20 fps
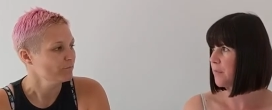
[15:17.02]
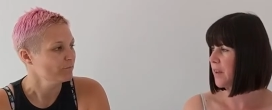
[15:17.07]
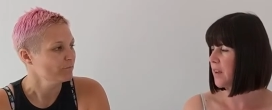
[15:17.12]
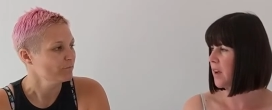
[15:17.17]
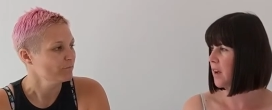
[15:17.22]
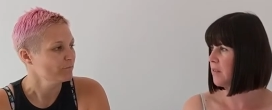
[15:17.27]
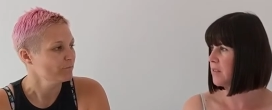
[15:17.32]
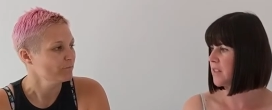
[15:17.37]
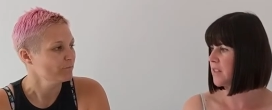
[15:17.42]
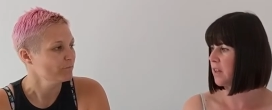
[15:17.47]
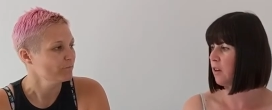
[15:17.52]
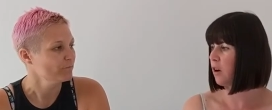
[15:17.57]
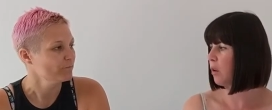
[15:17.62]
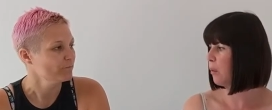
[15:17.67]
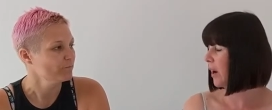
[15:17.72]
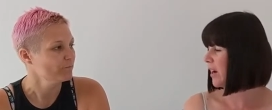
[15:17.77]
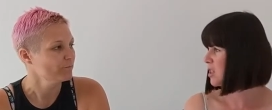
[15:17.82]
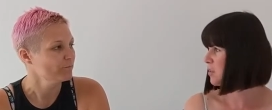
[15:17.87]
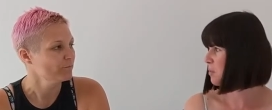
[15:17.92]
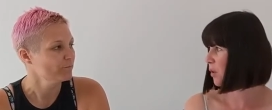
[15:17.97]
Speaker 1: uh, zero
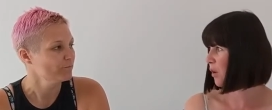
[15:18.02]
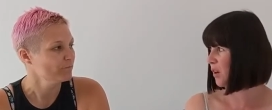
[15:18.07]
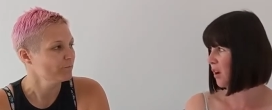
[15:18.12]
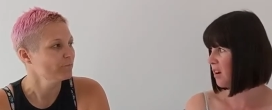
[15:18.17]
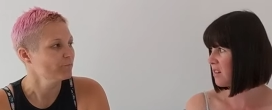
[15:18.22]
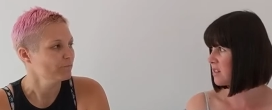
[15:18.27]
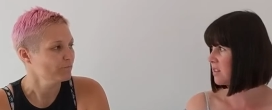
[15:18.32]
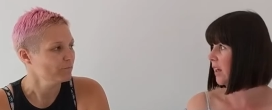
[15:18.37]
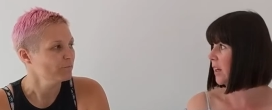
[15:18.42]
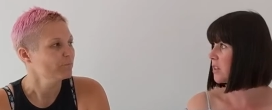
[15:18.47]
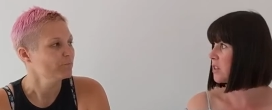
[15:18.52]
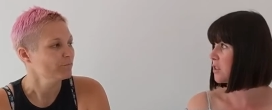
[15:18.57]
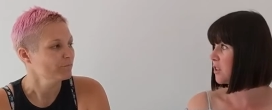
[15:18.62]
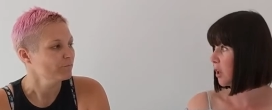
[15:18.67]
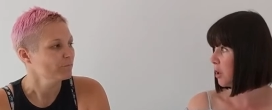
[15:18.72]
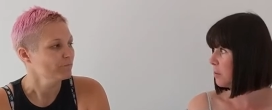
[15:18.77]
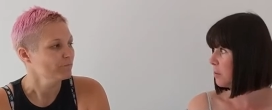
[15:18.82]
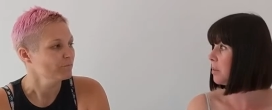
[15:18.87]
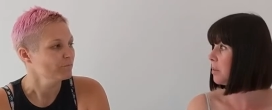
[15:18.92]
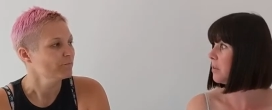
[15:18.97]
waste products like
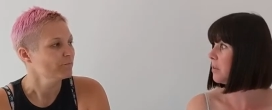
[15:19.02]
soap